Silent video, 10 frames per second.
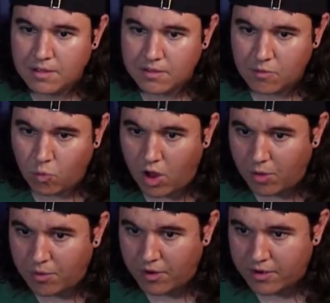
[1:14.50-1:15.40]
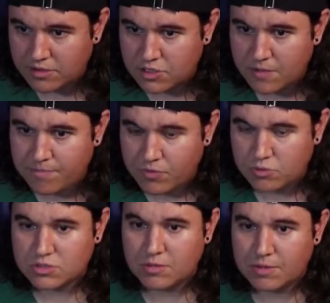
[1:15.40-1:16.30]
Walmart, those
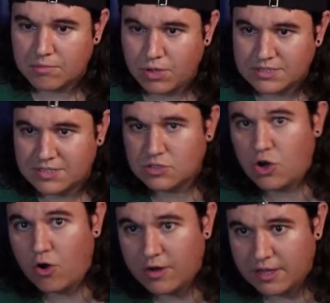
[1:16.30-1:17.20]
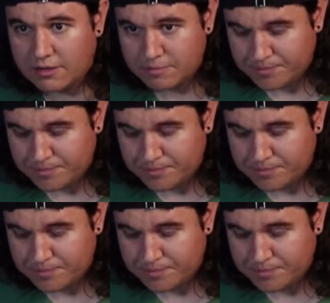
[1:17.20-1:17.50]
are the big places, Target,